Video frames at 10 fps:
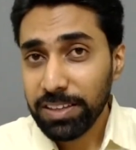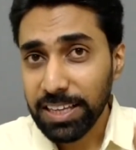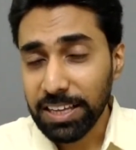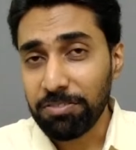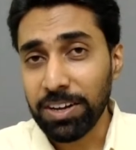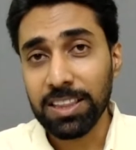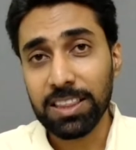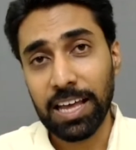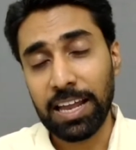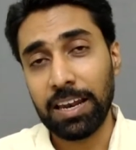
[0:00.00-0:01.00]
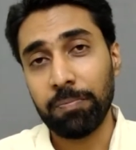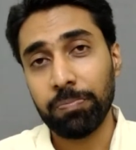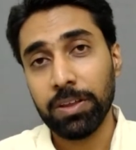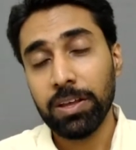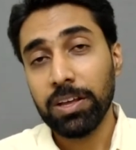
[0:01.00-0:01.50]
even then
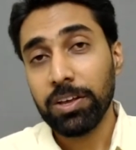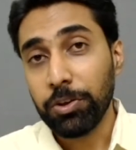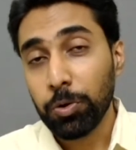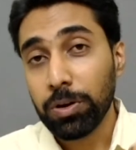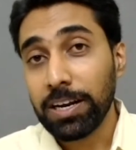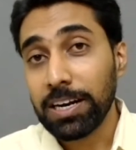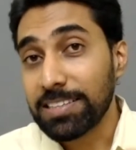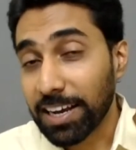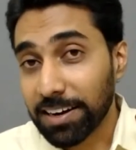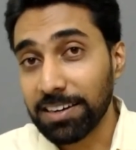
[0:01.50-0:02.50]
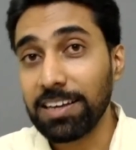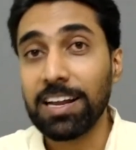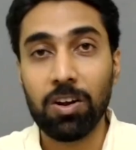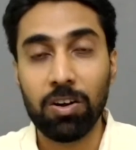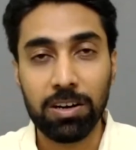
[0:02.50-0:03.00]
you need
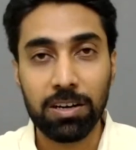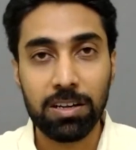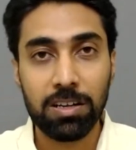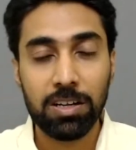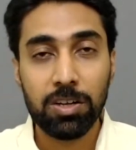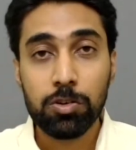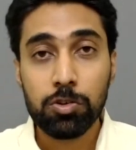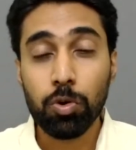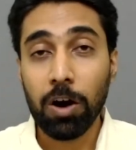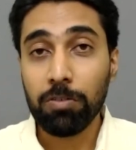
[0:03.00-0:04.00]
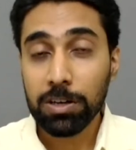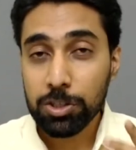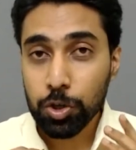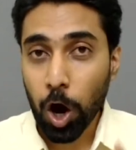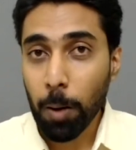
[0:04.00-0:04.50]
secretarial audit. So our
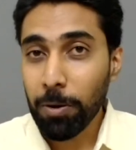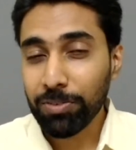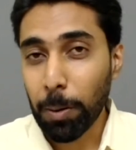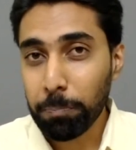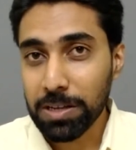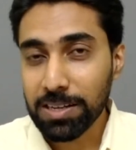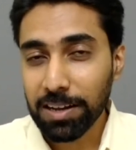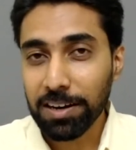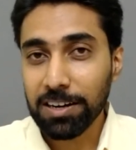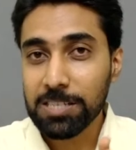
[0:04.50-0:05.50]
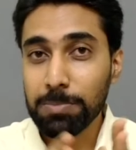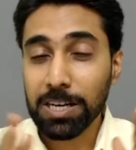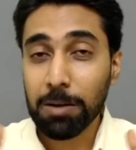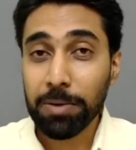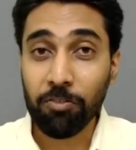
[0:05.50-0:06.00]
job of company secretary is
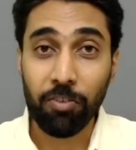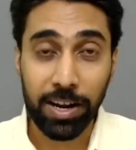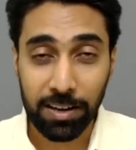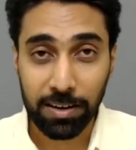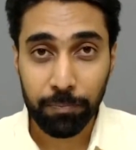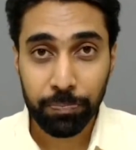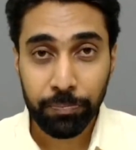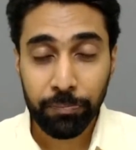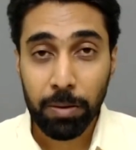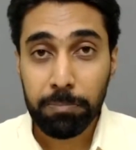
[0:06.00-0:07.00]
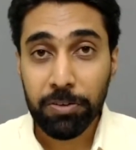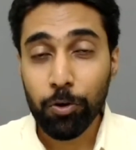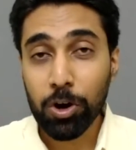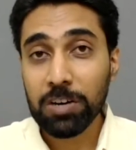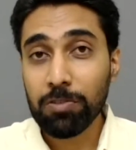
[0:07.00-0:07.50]
becoming wider.
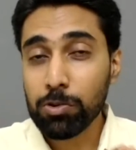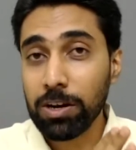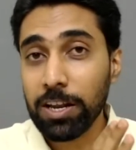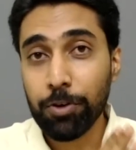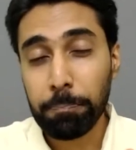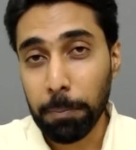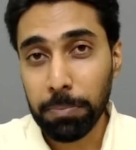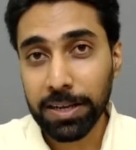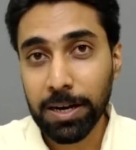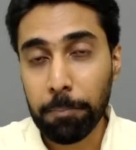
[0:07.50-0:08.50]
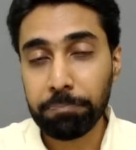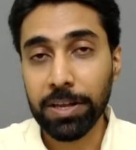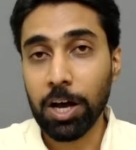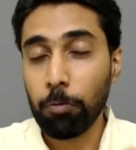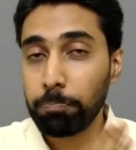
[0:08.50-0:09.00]
Before it was only for public company.
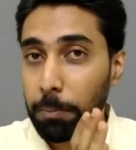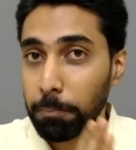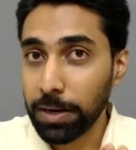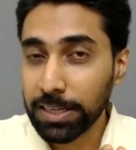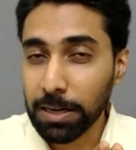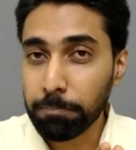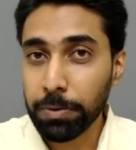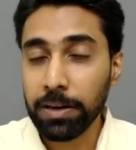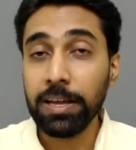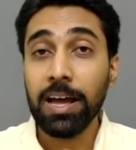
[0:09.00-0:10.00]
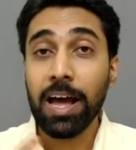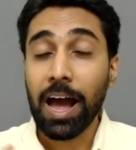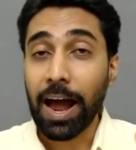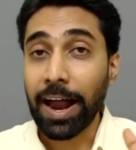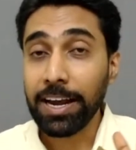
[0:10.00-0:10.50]
Now public company
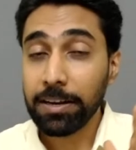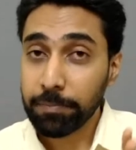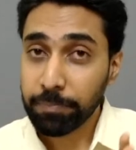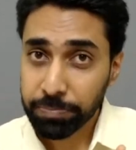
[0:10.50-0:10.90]
and